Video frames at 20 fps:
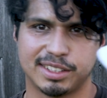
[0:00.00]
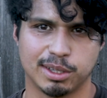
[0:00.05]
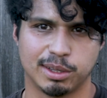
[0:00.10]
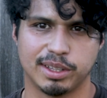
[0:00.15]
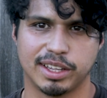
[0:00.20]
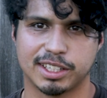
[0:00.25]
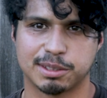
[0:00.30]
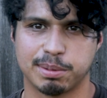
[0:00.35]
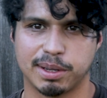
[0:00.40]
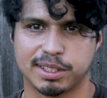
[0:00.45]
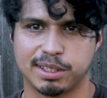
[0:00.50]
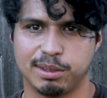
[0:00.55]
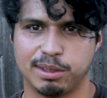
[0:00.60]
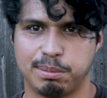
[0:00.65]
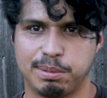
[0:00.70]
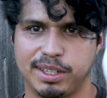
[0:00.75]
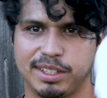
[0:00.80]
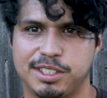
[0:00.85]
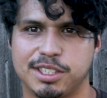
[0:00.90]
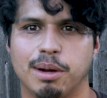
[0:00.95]
So they expect you
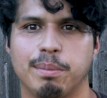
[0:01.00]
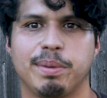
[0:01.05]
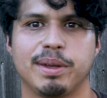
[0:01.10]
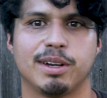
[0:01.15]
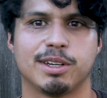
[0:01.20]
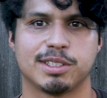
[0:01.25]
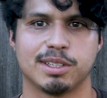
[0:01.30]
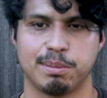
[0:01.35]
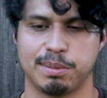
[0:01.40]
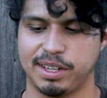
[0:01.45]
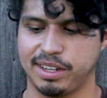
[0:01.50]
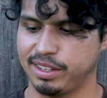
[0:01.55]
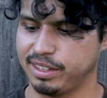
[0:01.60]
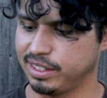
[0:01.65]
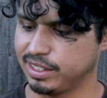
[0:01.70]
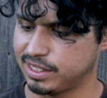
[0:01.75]
to be jumping or something in